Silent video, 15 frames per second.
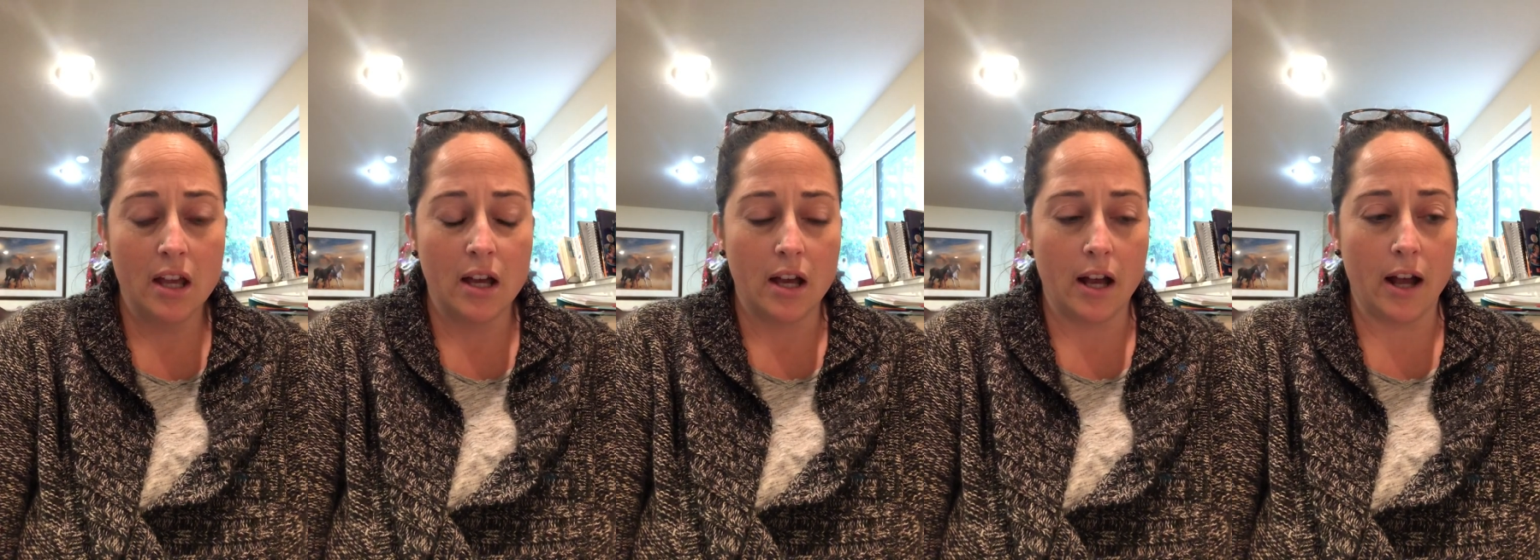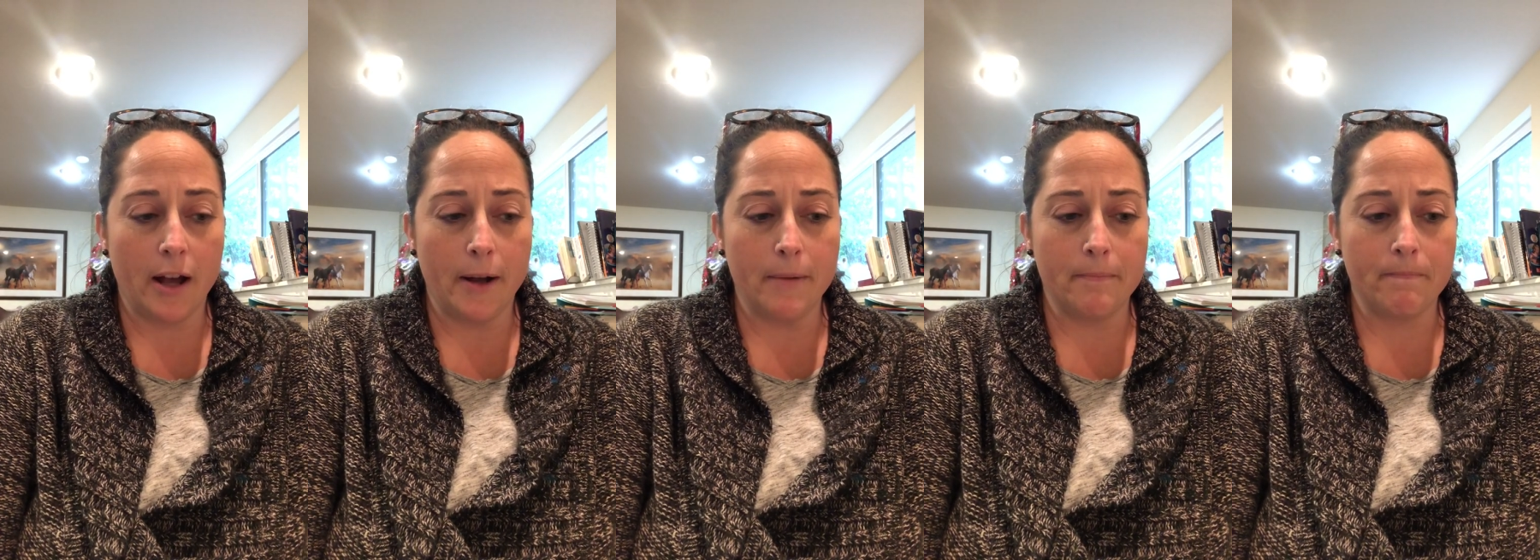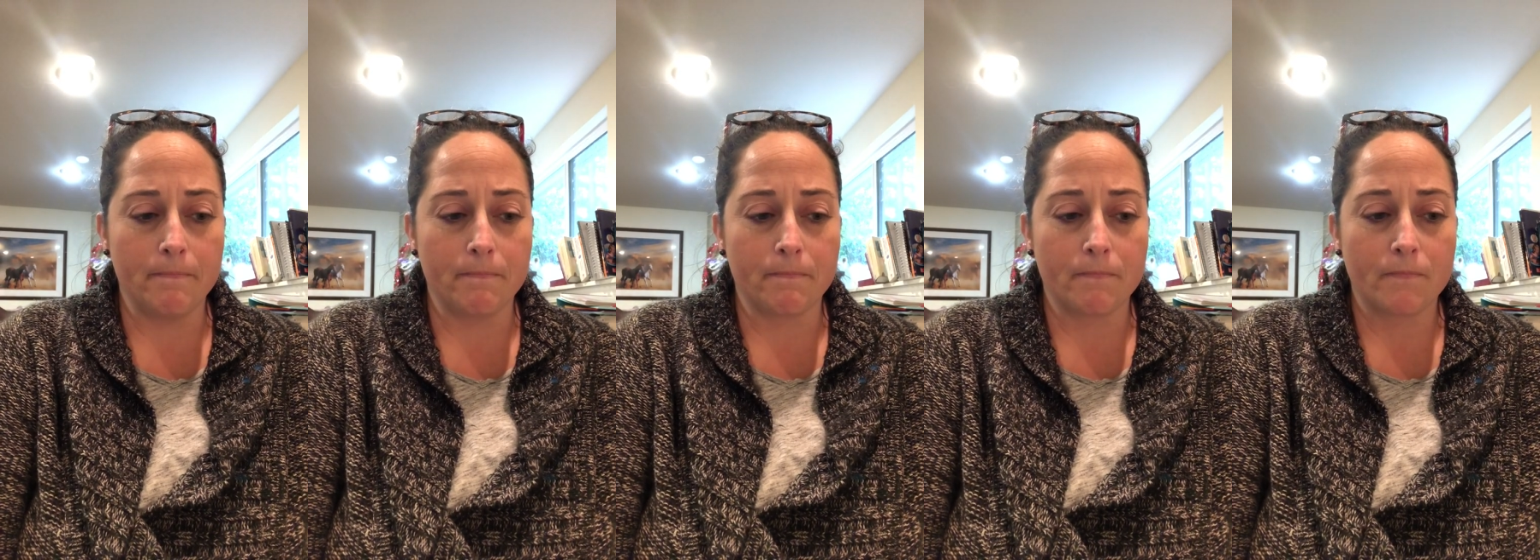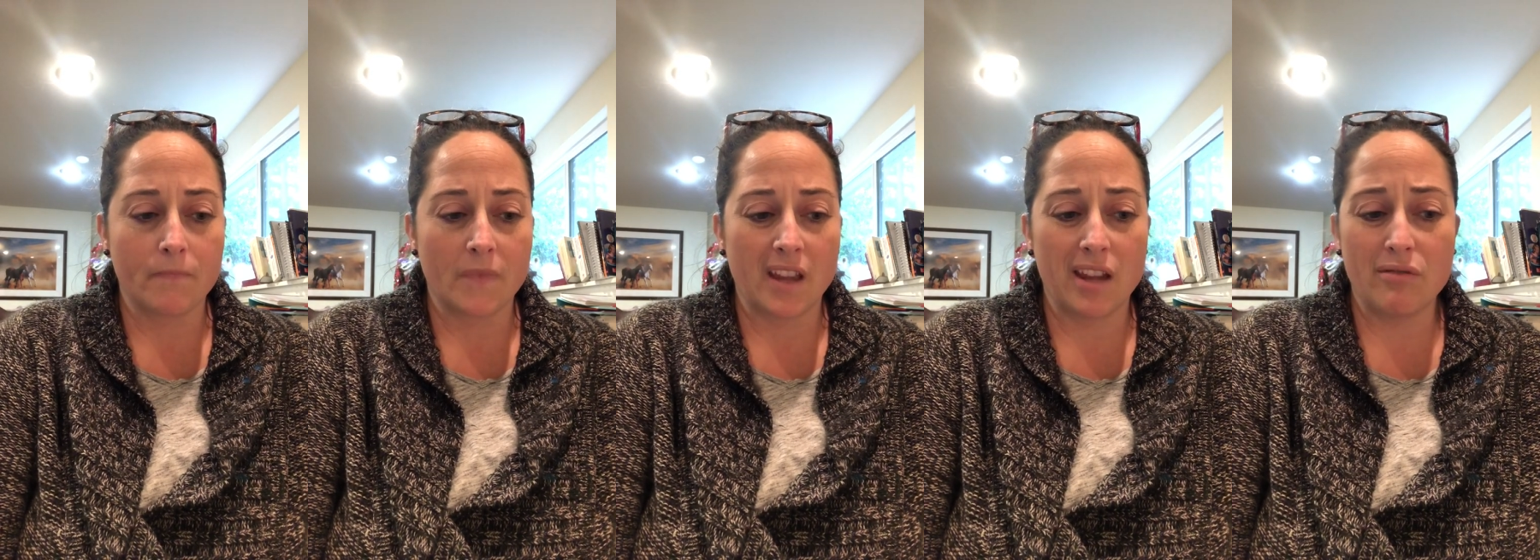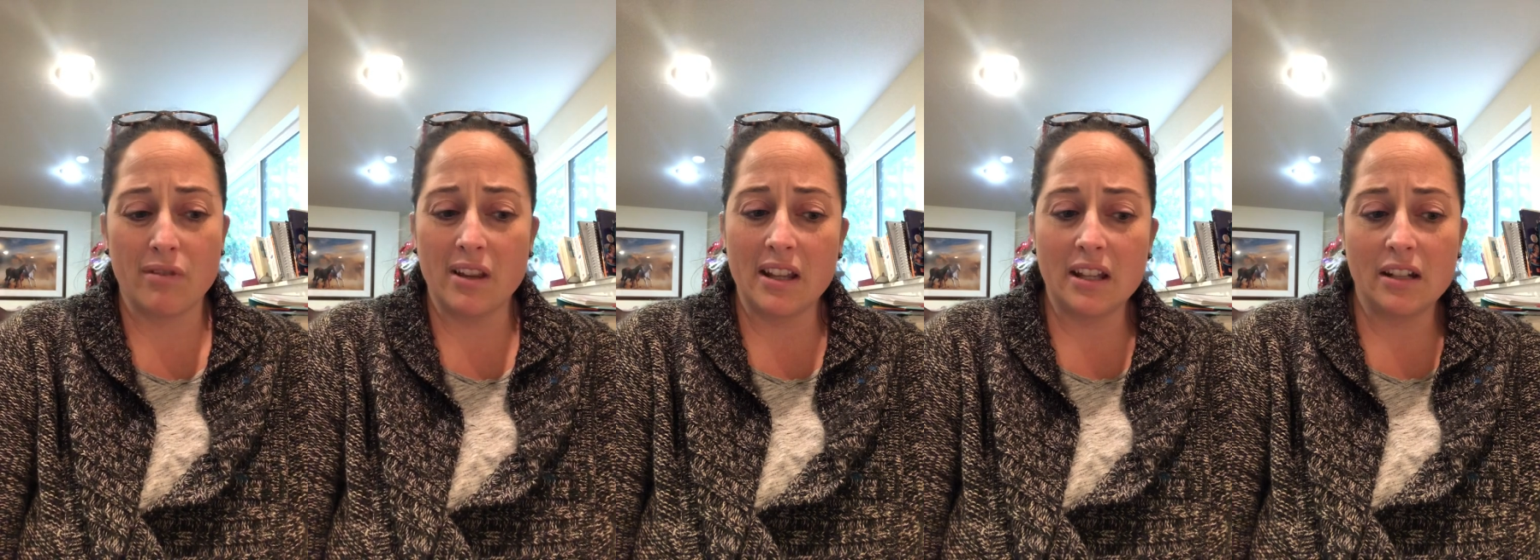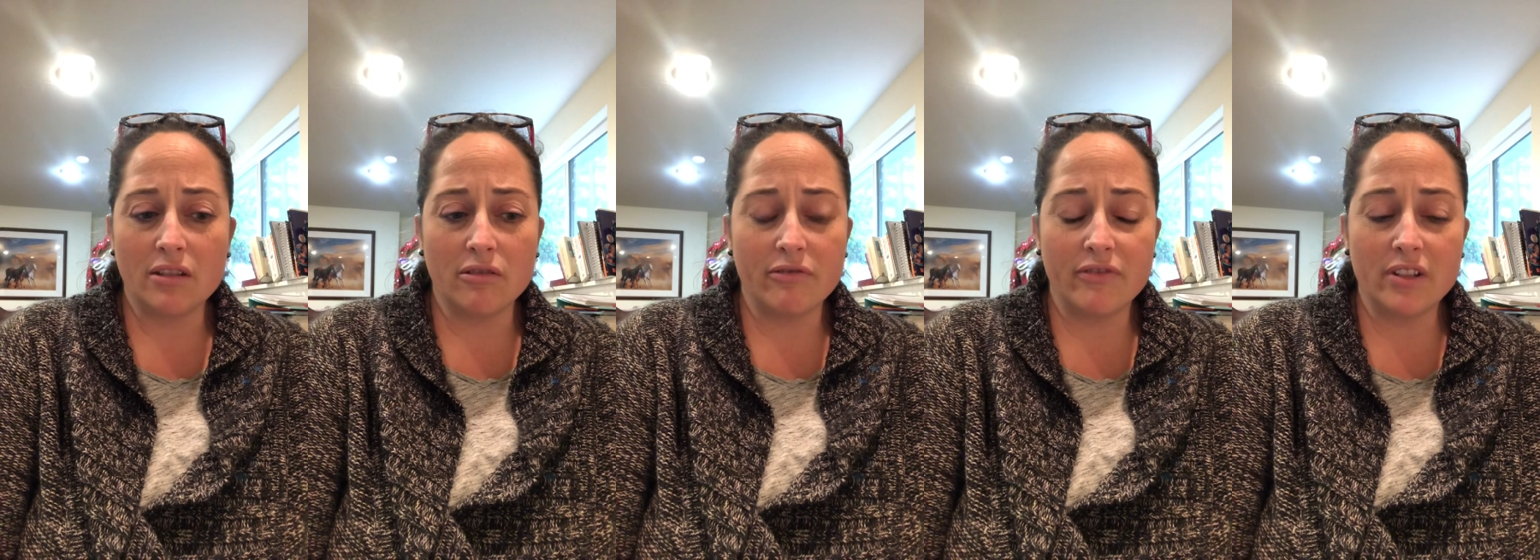And really, I
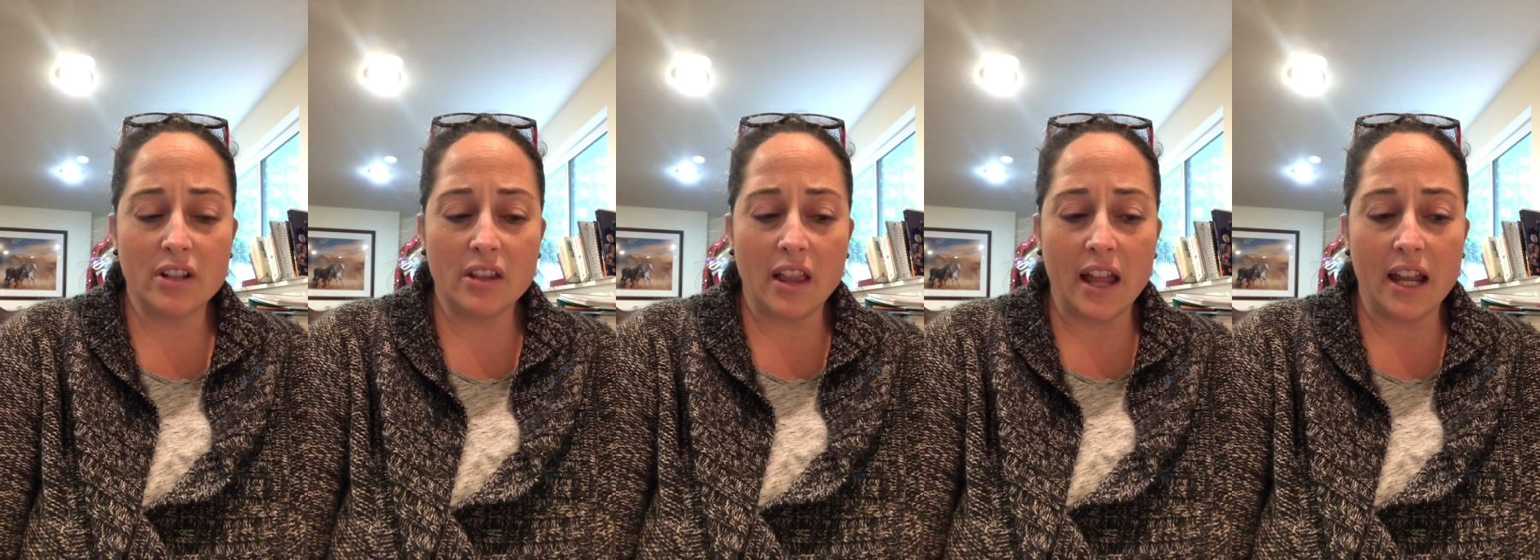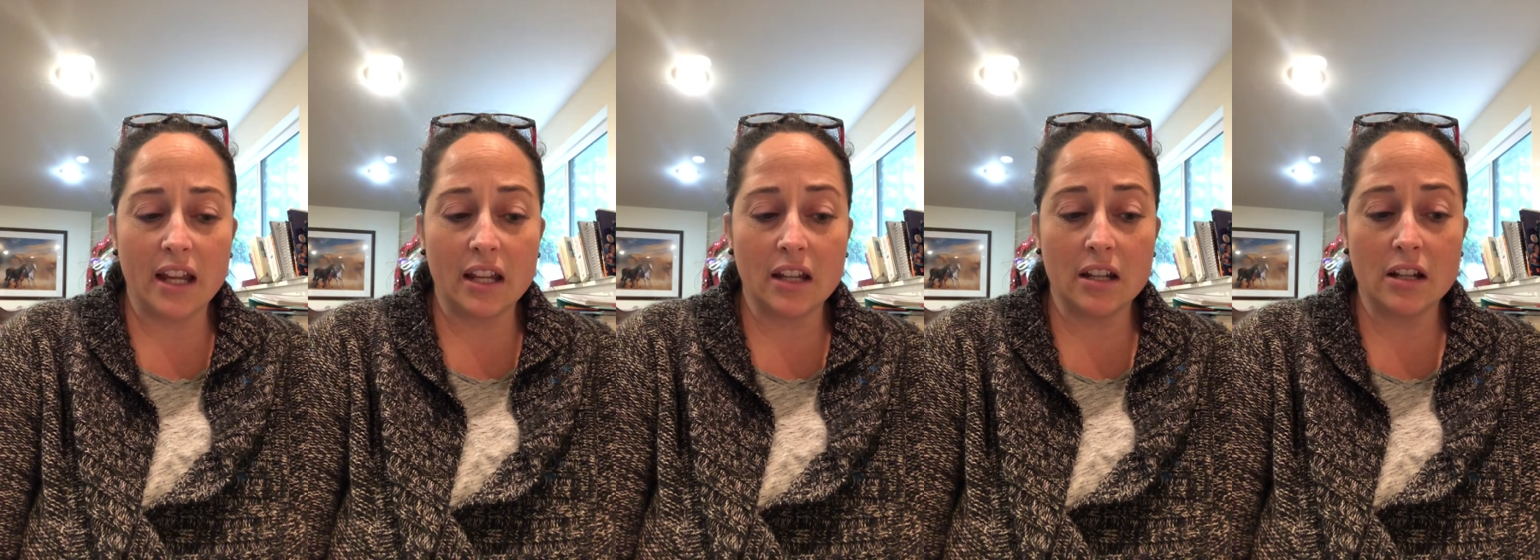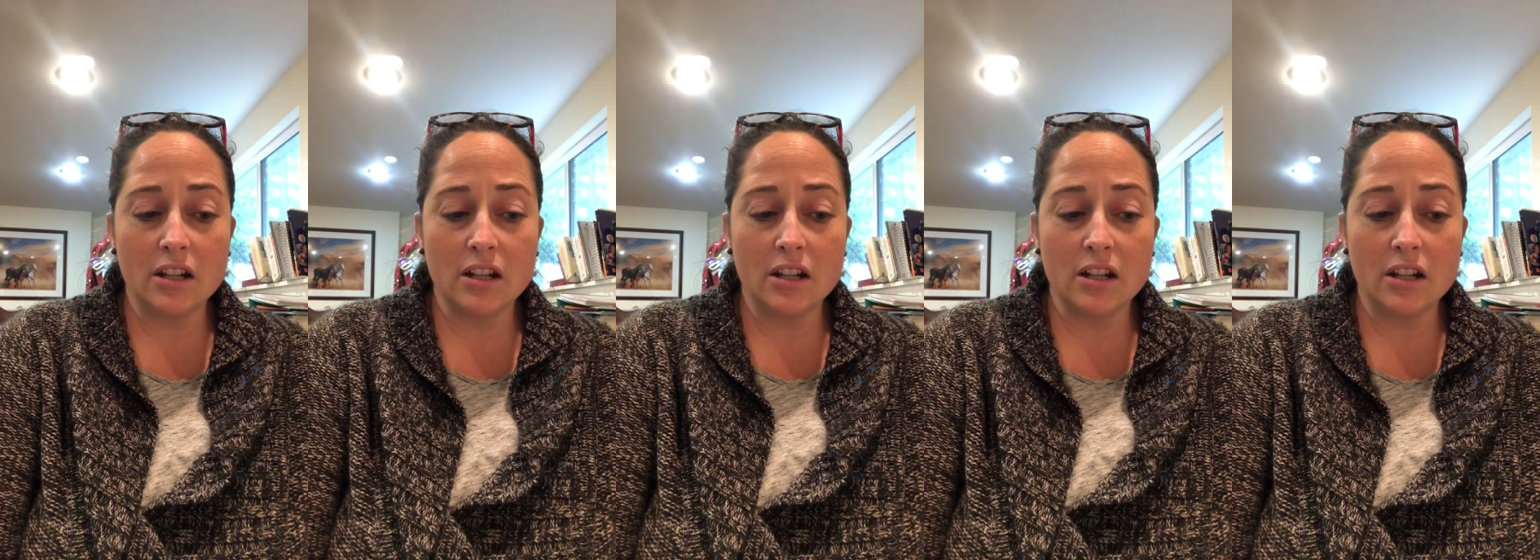don't feel like